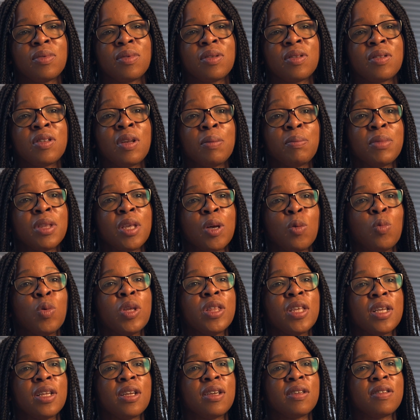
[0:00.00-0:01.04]
something
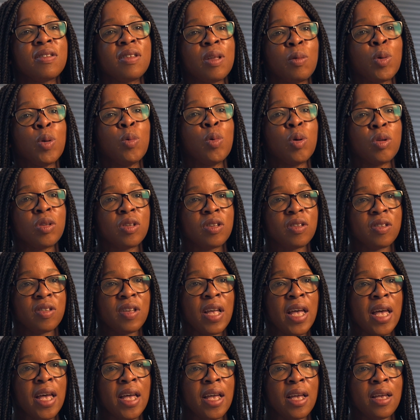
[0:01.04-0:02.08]
within us that we want to
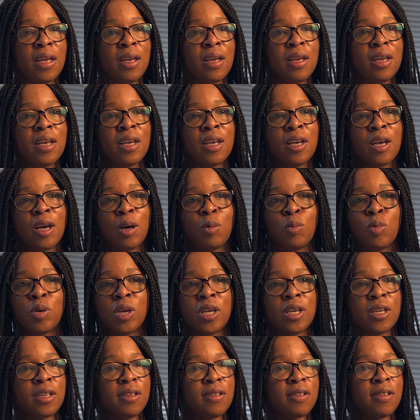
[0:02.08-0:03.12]
say, and
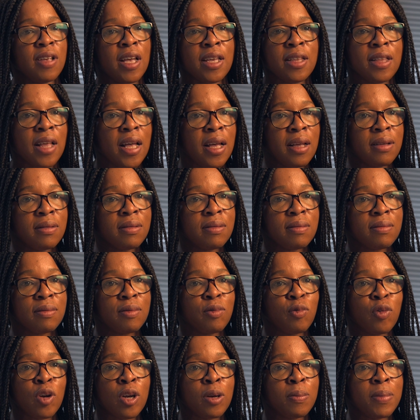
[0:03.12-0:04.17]
we can say that
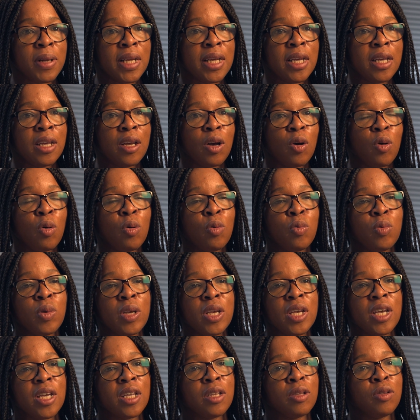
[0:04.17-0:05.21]
verbally or
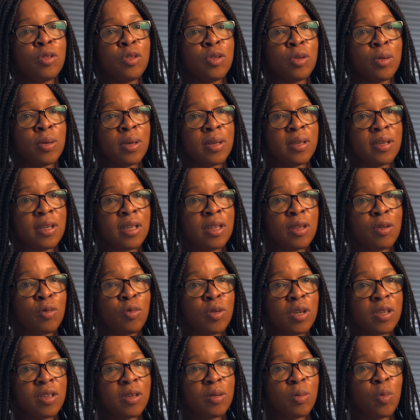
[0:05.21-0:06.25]
we can do it in the
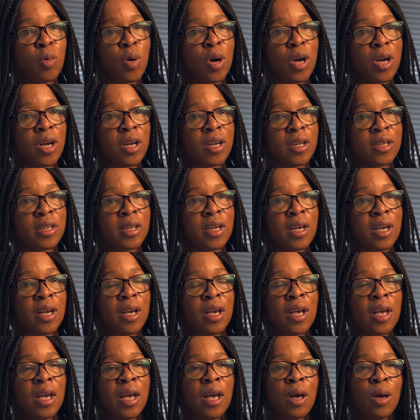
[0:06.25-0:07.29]
written word.
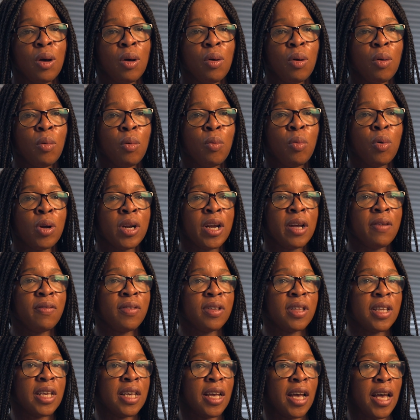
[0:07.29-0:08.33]

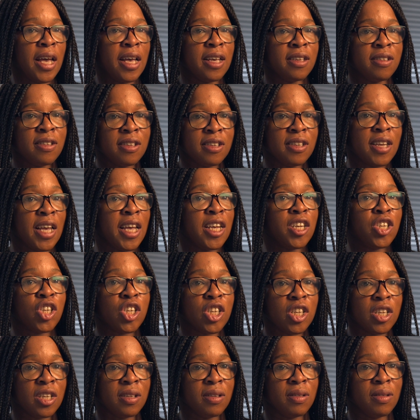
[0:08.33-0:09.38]
Whatever the
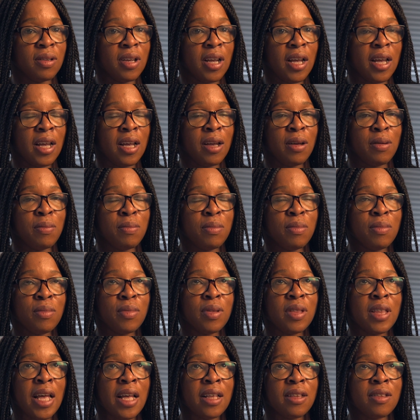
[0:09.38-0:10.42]
hesitation
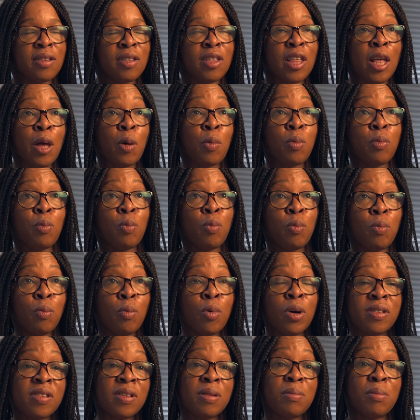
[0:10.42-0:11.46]
that there
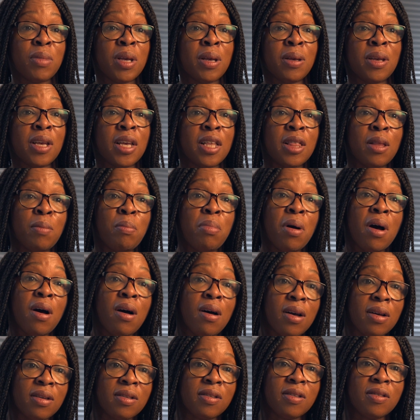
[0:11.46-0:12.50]
was in me in the
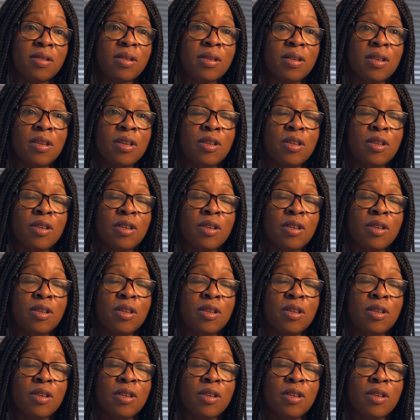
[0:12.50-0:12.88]
past